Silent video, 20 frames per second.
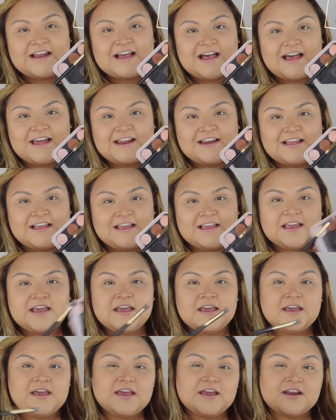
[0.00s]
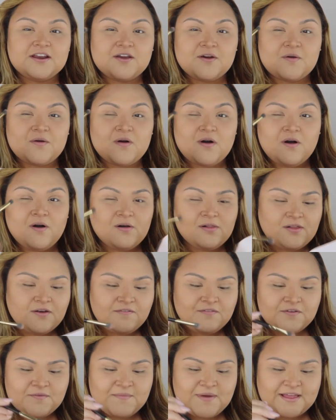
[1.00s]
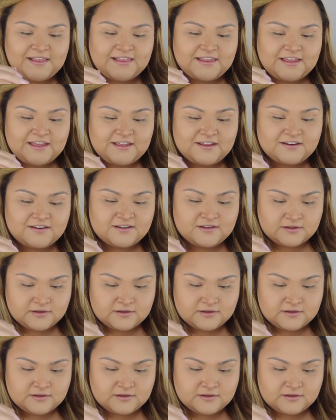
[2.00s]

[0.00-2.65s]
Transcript: Honey and go all over my lid.